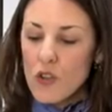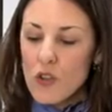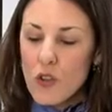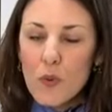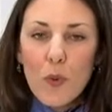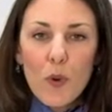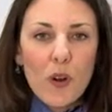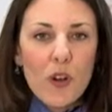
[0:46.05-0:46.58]

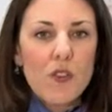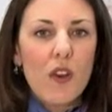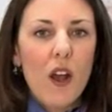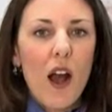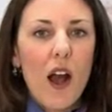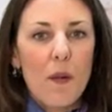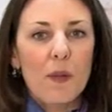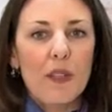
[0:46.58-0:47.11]
Newborns are
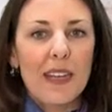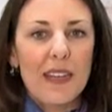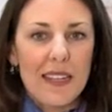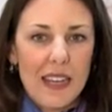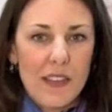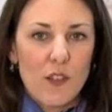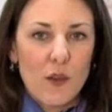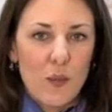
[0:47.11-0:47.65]
obligate
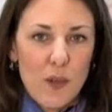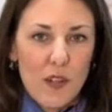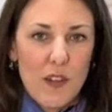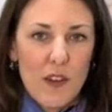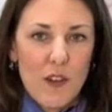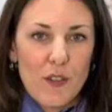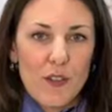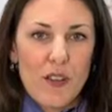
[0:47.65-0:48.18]
nasal
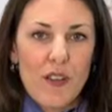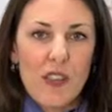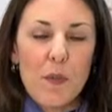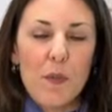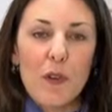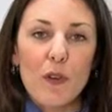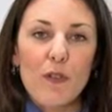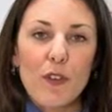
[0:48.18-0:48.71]
breathers. They
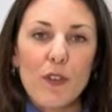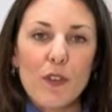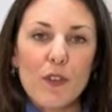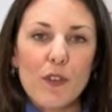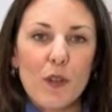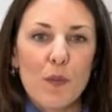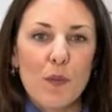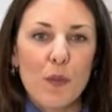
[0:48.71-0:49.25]
prefer
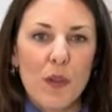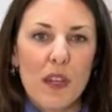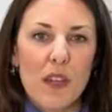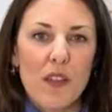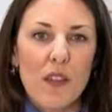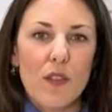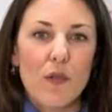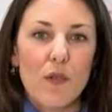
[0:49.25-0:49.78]
to
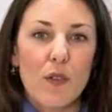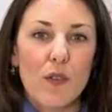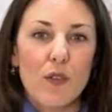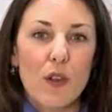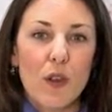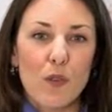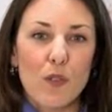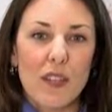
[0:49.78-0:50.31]
breathe through their
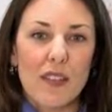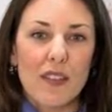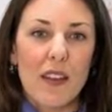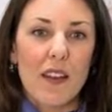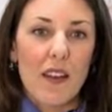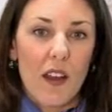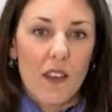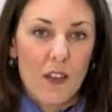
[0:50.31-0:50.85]
noses
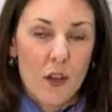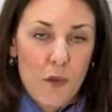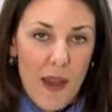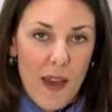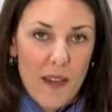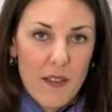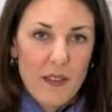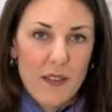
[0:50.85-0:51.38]
and not their
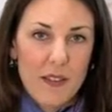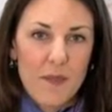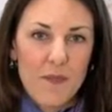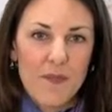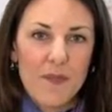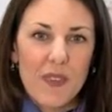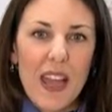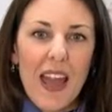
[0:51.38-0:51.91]
mouths.
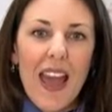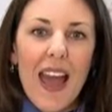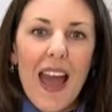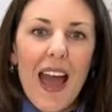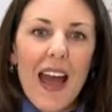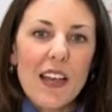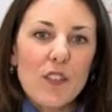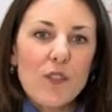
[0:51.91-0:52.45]

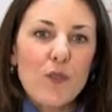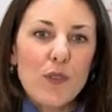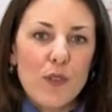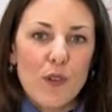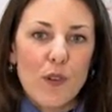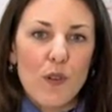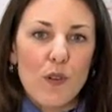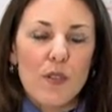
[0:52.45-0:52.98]
As a
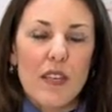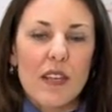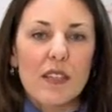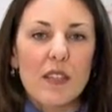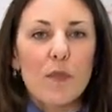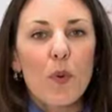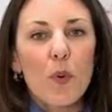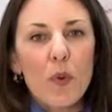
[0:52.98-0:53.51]
result,
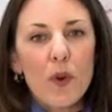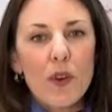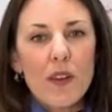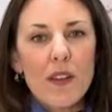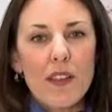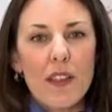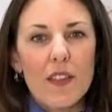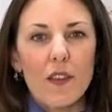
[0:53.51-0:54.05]
it's
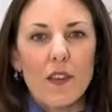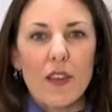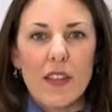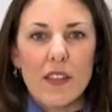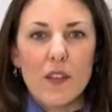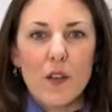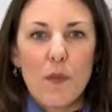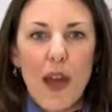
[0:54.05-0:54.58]
important that their
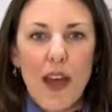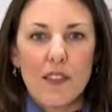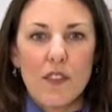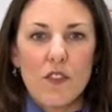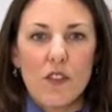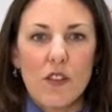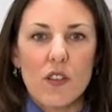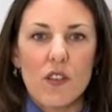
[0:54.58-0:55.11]
nasal
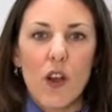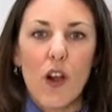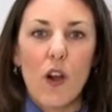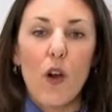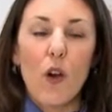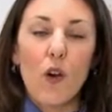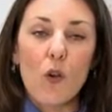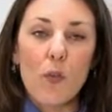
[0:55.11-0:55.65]
passages are
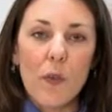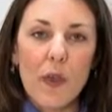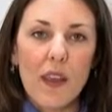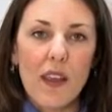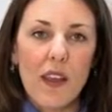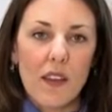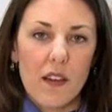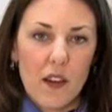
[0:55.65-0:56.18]

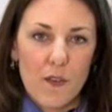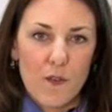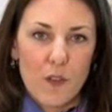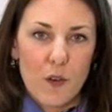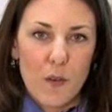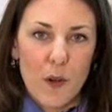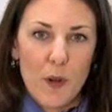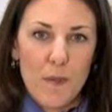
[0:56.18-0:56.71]
open and
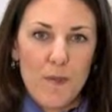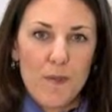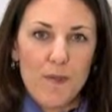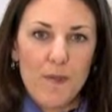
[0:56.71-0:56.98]
comfortable.